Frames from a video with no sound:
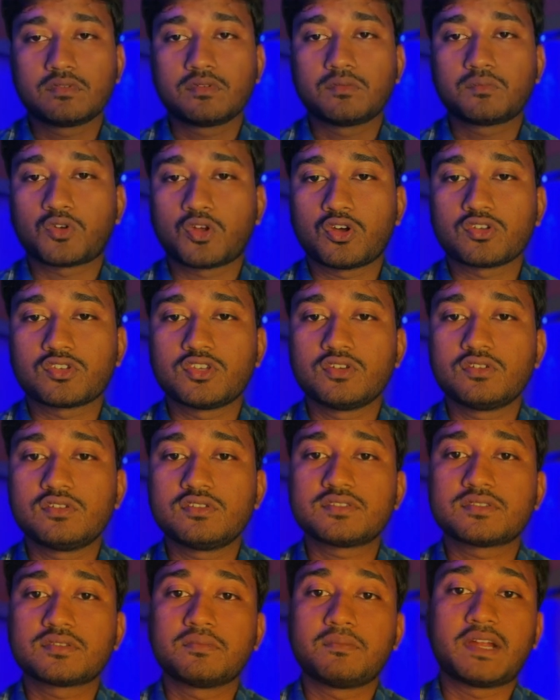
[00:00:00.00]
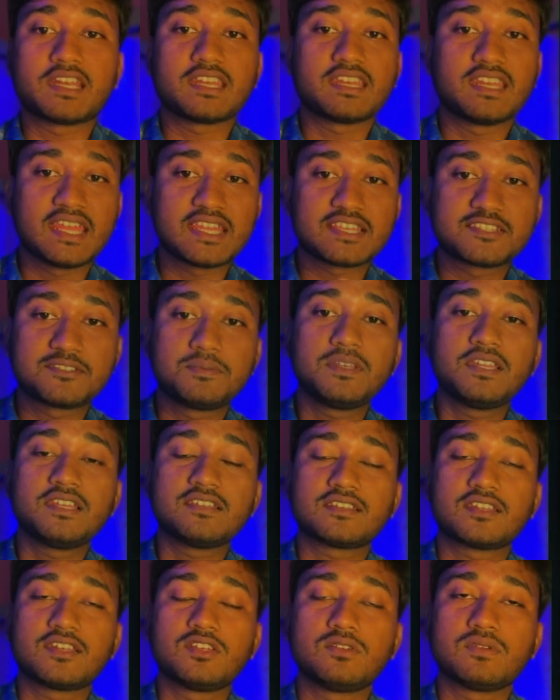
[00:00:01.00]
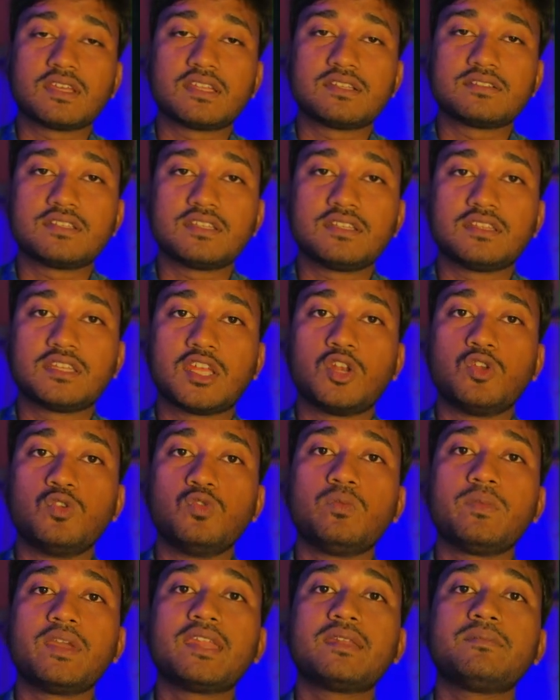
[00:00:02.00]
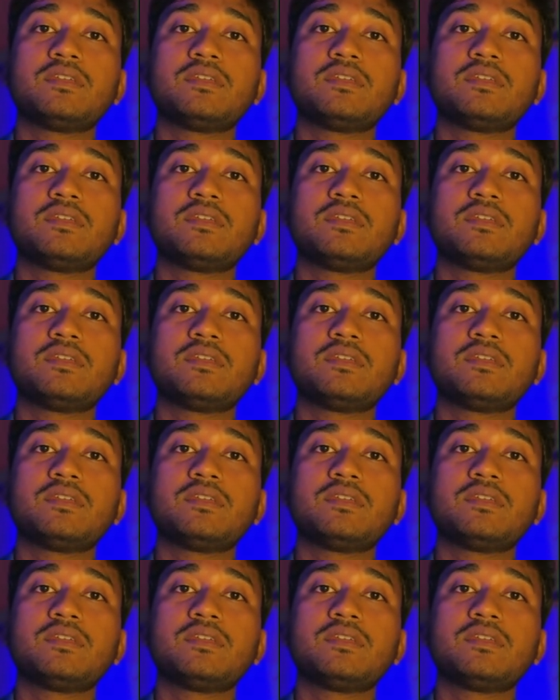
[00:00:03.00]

bronchioles, but in expiration you can see the lumen